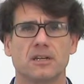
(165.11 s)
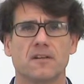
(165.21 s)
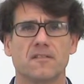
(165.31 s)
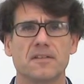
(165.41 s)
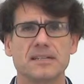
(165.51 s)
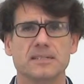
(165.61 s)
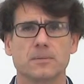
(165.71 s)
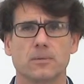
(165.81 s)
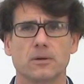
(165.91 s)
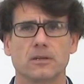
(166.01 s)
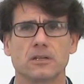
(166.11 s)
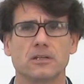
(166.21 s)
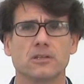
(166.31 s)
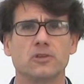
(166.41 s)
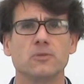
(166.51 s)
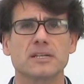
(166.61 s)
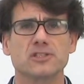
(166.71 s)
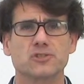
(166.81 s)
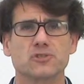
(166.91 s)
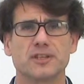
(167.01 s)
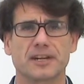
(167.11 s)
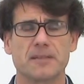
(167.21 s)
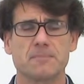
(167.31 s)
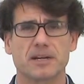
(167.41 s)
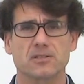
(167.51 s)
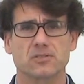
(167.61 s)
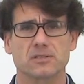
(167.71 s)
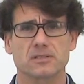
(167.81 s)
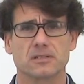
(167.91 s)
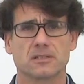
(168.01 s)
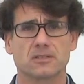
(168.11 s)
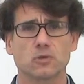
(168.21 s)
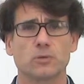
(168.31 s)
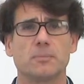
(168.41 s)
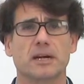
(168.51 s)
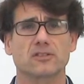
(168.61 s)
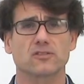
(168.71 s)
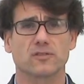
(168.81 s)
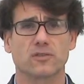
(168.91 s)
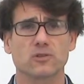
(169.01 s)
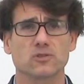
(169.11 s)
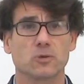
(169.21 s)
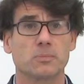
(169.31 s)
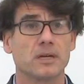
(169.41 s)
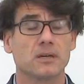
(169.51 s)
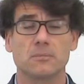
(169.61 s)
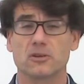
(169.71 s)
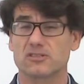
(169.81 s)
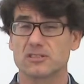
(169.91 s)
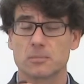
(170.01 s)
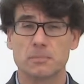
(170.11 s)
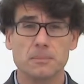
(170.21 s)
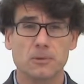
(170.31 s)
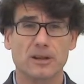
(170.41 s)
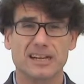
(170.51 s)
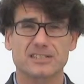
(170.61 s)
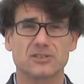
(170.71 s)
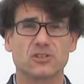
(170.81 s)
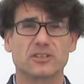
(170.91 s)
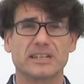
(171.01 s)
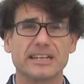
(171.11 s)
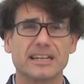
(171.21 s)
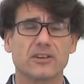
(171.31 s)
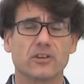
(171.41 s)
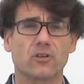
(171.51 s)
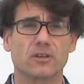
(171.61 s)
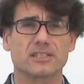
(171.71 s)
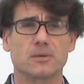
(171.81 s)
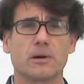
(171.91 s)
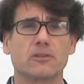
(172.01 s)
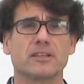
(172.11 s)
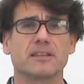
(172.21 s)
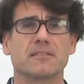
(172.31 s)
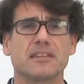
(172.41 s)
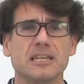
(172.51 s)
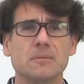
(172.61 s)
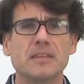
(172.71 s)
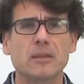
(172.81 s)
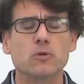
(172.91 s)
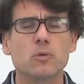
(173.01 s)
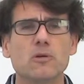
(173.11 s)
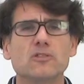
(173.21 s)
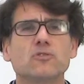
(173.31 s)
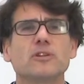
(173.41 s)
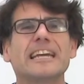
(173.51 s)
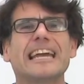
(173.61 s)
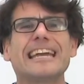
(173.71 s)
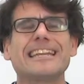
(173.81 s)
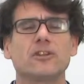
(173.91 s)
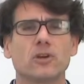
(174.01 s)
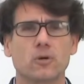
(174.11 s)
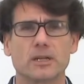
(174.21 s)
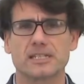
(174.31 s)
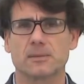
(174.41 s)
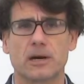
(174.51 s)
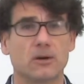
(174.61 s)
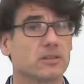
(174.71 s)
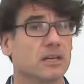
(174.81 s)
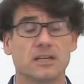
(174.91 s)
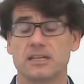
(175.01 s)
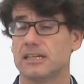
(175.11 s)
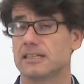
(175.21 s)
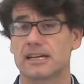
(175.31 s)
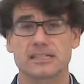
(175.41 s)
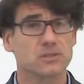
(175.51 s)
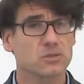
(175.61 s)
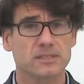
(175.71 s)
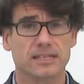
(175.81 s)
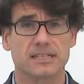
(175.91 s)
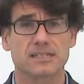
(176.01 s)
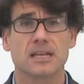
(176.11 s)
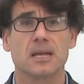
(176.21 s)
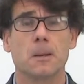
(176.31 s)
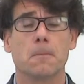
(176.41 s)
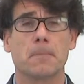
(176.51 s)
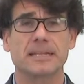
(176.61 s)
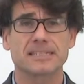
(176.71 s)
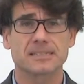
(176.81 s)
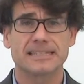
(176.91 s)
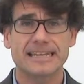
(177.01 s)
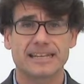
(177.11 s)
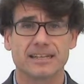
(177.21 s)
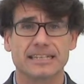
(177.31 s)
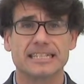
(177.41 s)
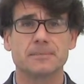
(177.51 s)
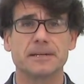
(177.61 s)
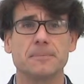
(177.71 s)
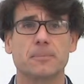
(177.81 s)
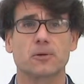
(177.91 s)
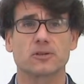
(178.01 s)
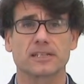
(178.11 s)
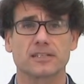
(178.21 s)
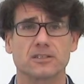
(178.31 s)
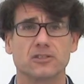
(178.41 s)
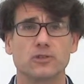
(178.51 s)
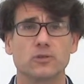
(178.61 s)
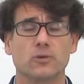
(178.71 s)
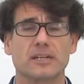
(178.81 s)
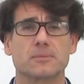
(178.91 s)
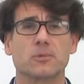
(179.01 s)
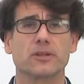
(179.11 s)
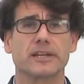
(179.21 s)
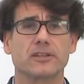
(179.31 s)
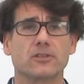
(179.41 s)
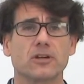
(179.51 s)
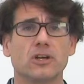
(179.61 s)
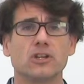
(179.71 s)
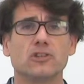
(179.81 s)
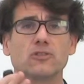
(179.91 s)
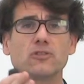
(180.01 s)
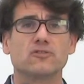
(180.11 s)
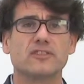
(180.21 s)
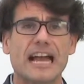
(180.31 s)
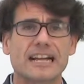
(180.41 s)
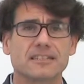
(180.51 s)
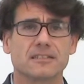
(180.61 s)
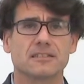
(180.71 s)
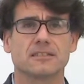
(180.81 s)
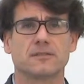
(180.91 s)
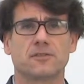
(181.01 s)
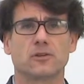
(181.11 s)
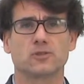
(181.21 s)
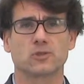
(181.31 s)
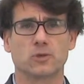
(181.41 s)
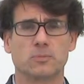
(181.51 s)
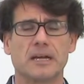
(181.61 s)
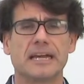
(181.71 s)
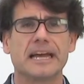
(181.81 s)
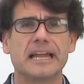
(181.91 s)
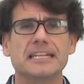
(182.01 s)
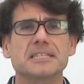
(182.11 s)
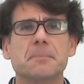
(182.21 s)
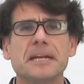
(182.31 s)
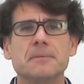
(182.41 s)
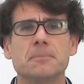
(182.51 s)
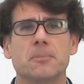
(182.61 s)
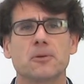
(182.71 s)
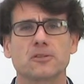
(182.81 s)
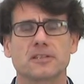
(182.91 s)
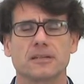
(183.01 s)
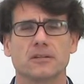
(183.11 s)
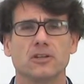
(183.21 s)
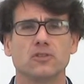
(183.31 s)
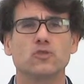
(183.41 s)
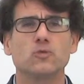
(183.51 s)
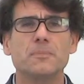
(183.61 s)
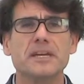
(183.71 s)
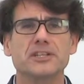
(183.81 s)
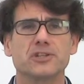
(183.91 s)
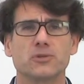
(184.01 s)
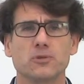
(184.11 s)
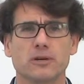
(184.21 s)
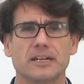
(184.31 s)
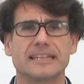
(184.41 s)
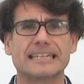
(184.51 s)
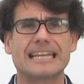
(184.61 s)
First of all, you must choose the right persons to be part of the focus group, because if the people has not real knowledge about the theme that we want to gain knowledge about, it has no sense. But then it's very important, you as moderator, to conduct the focus group. And it's very important to make sure that